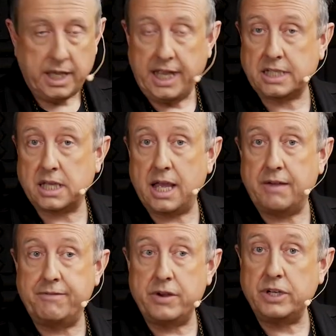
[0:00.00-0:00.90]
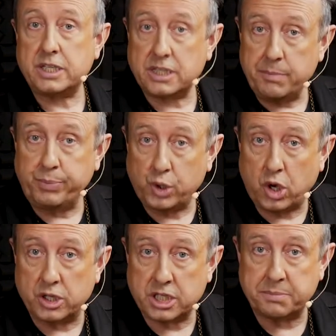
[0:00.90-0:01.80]
it's a very simple
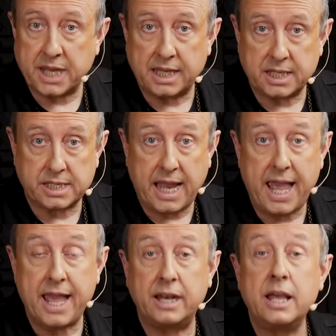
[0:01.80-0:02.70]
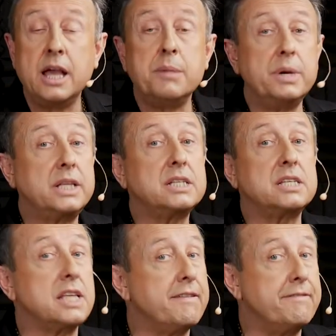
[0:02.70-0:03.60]
concept to understand, but this is a